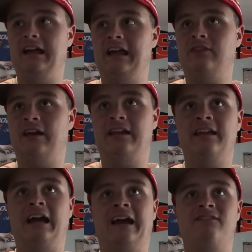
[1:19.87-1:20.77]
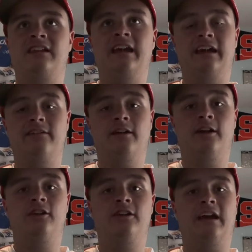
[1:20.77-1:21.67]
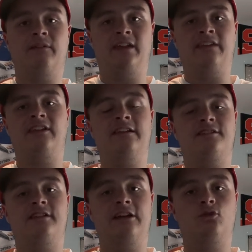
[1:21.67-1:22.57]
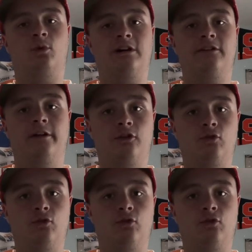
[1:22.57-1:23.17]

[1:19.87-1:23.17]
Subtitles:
And then at the end of stage one,